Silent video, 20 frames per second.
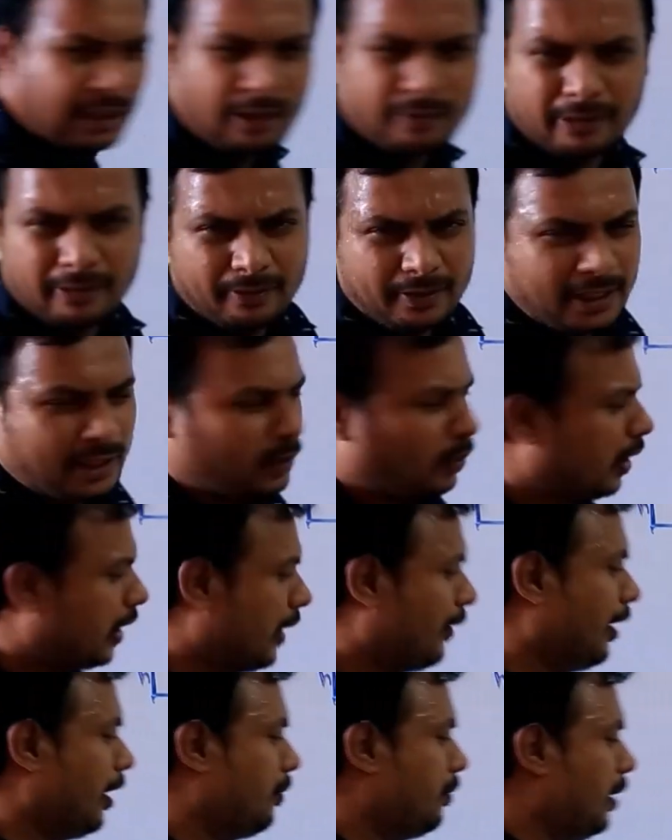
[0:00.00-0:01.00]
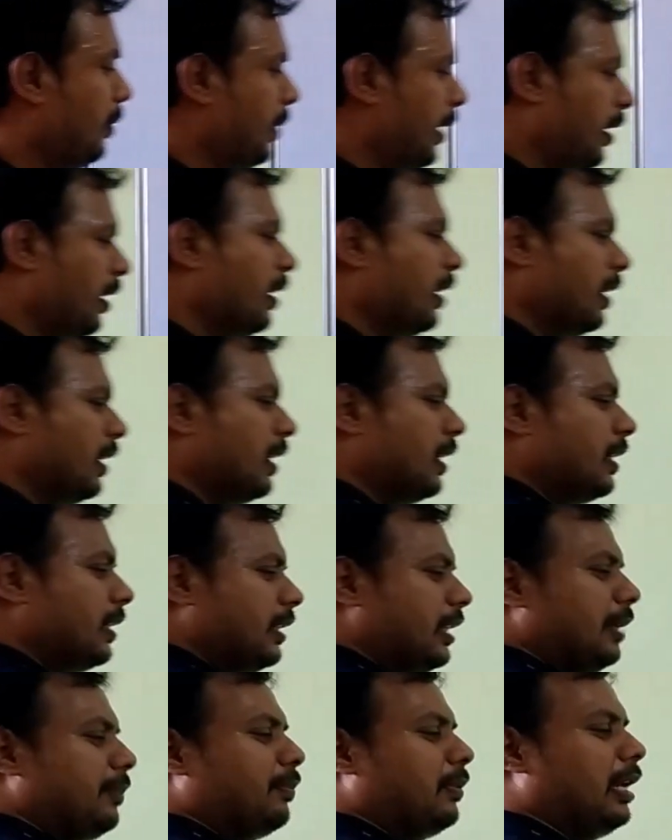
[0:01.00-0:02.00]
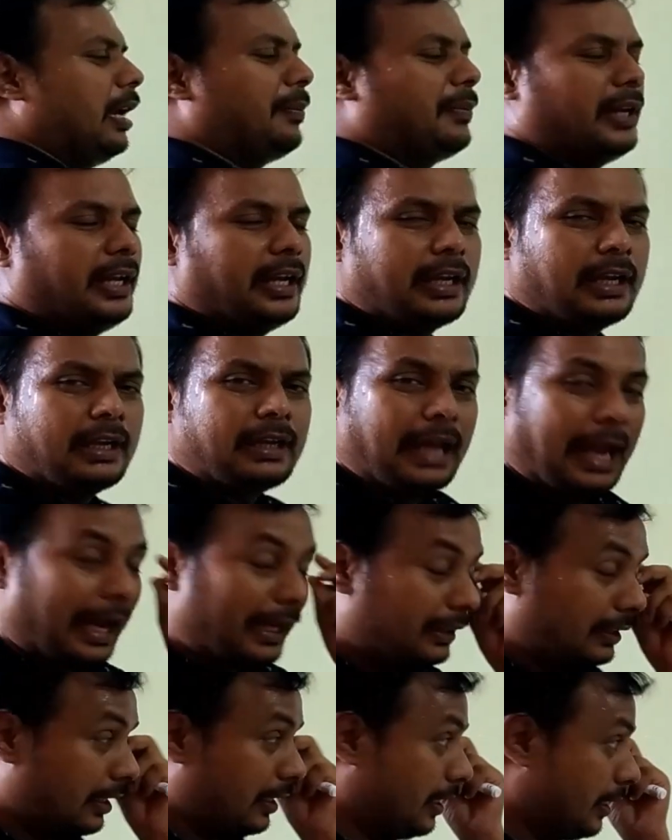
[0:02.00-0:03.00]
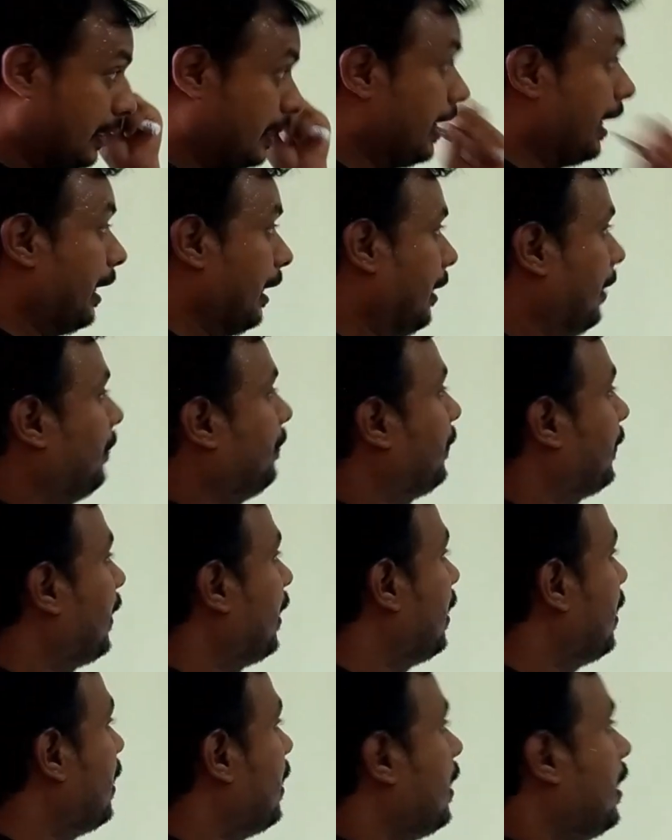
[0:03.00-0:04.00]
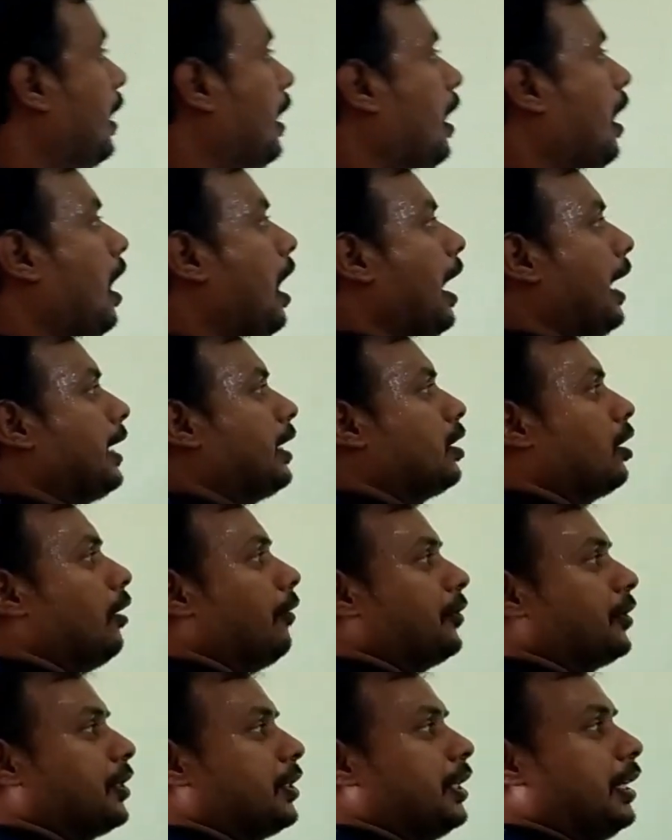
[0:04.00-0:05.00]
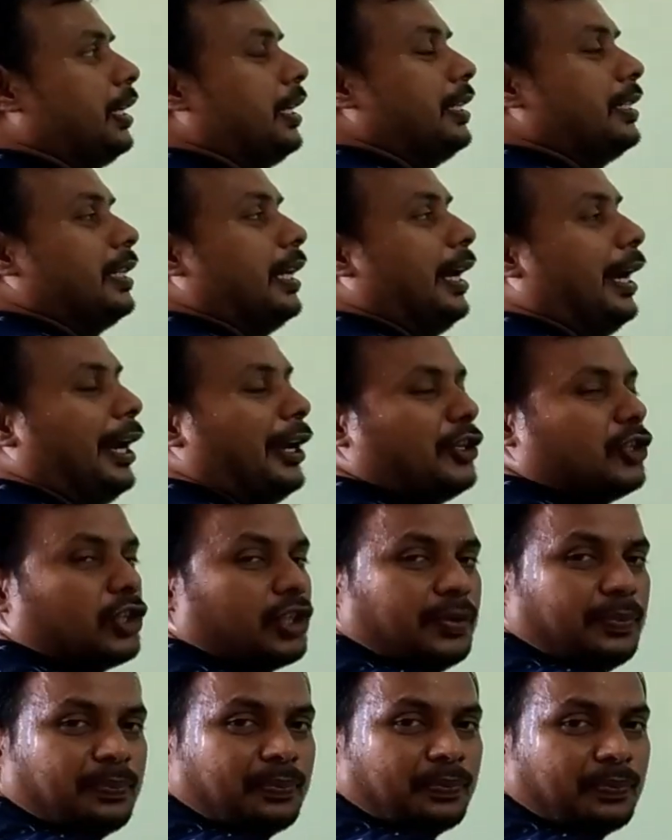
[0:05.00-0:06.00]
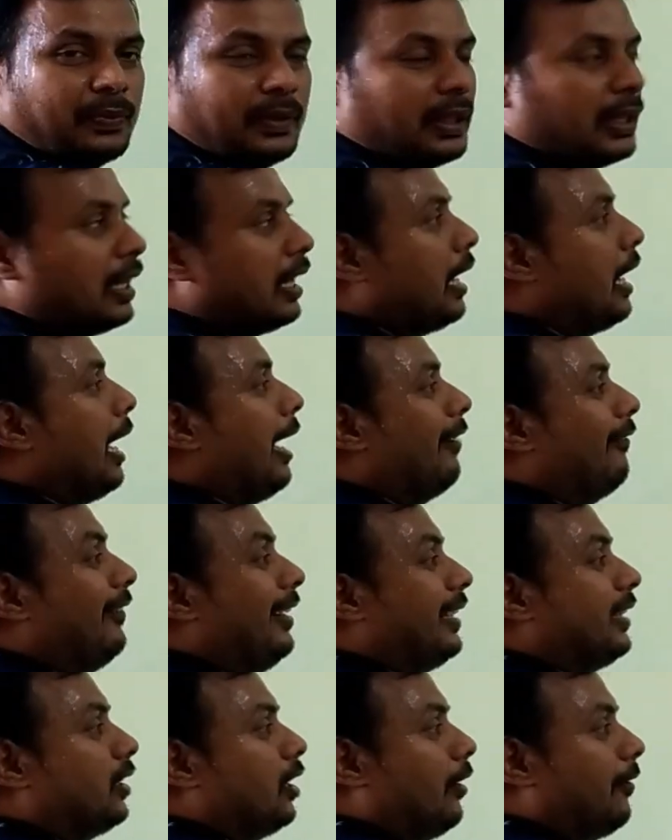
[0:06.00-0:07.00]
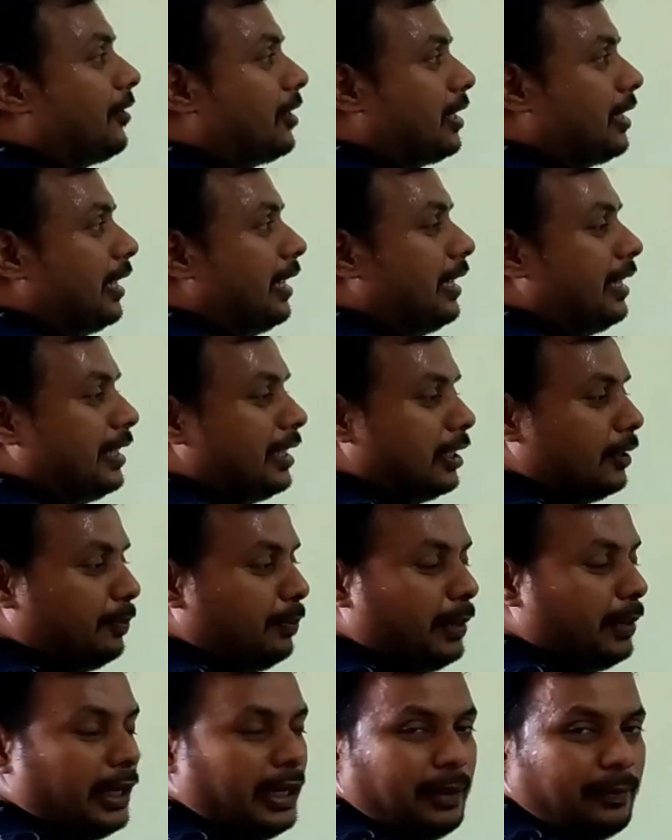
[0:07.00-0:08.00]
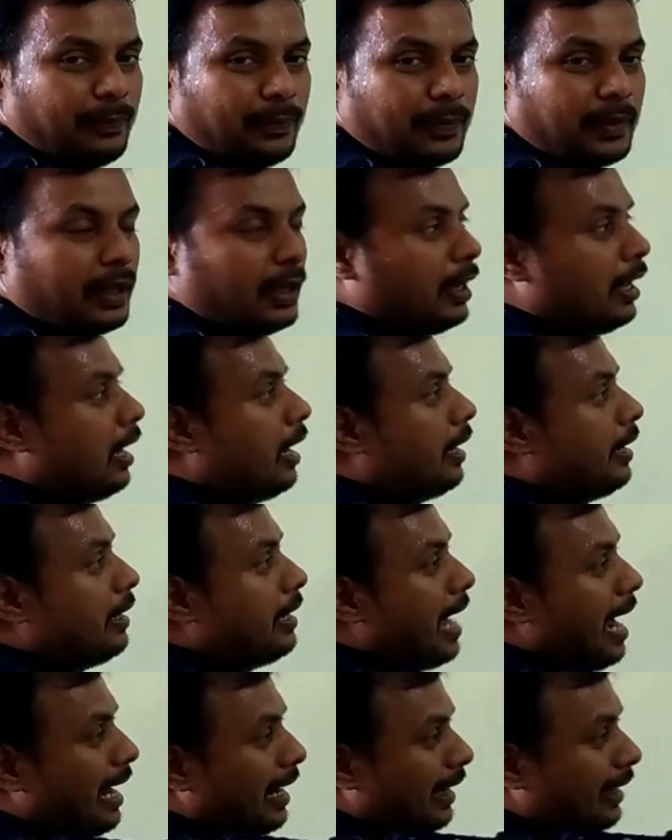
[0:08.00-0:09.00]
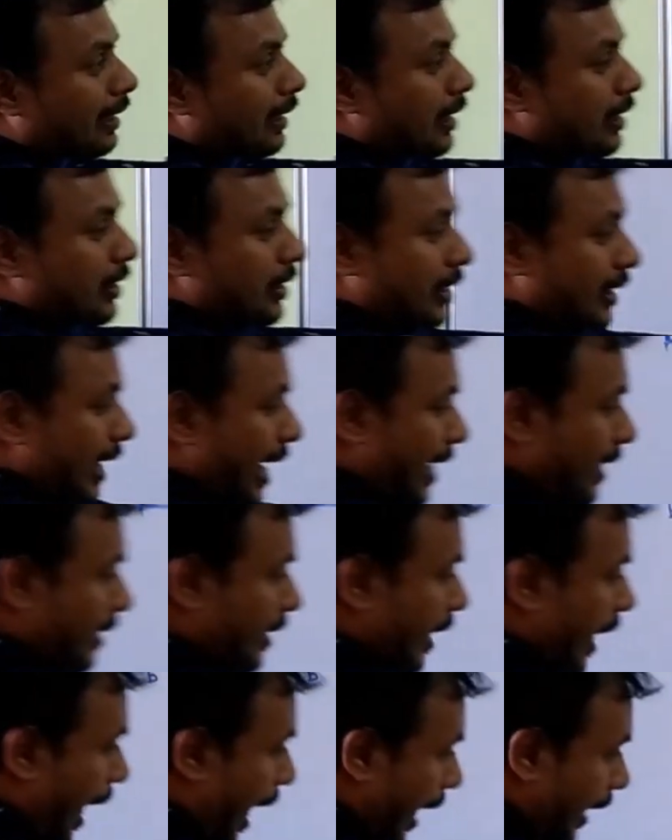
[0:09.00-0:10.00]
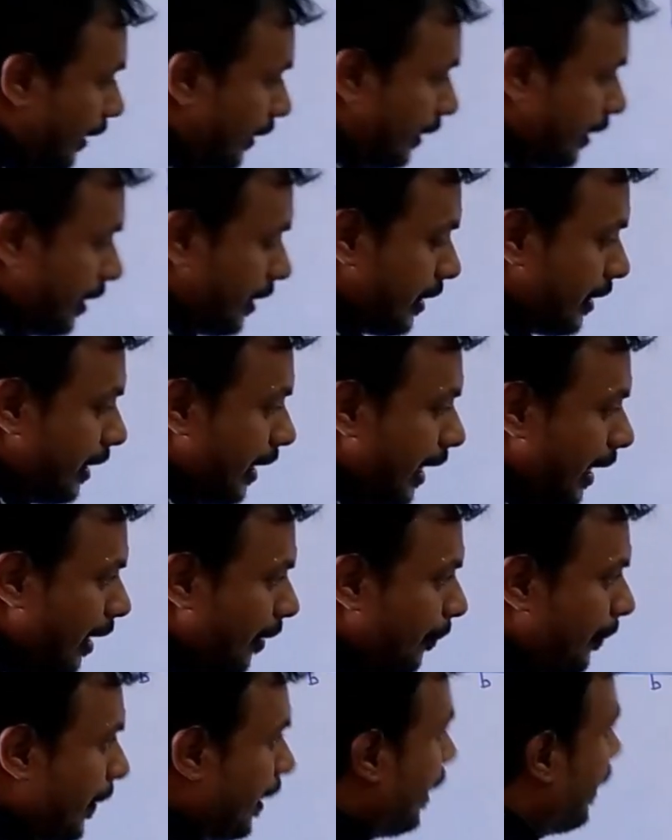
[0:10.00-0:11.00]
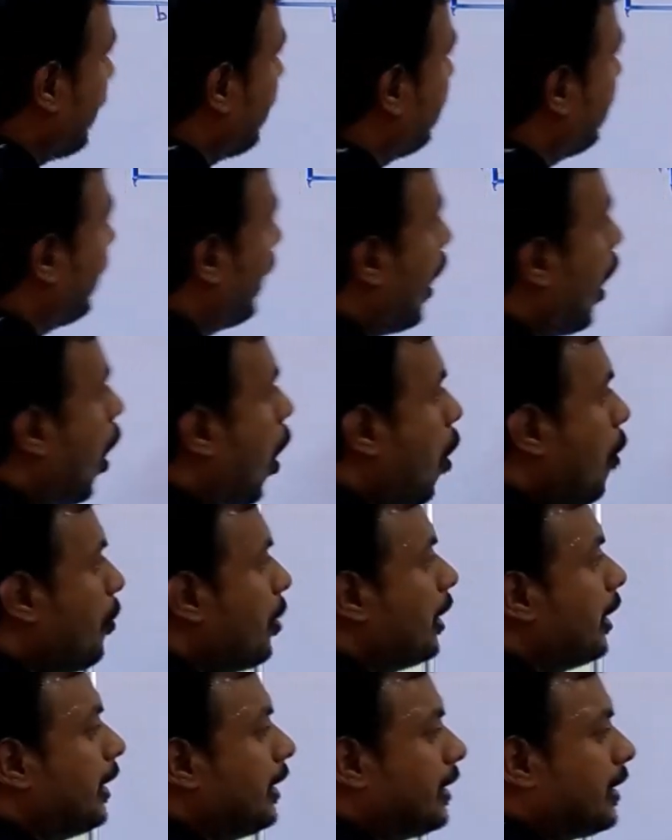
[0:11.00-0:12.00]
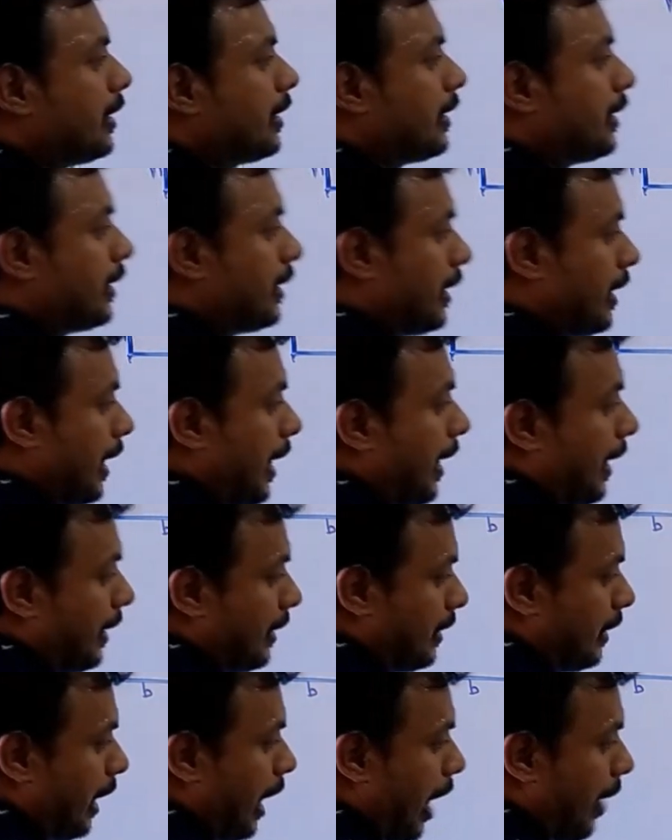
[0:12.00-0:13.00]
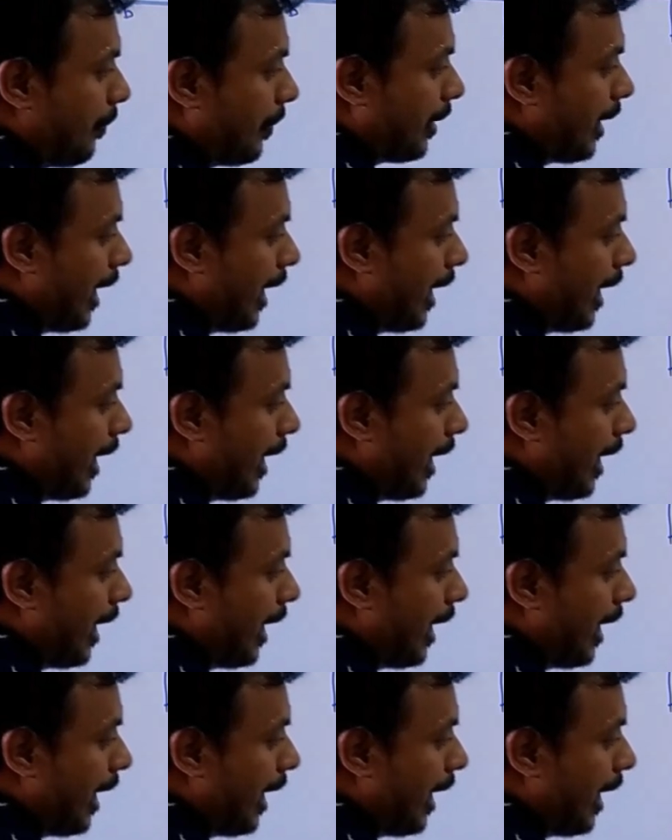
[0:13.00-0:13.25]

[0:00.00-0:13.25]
or 50th, whatever it may be. Simply I am taking nth stair. Height of stair is h, width of stair is b, directly strikes the nth stair. Then how many stairs I am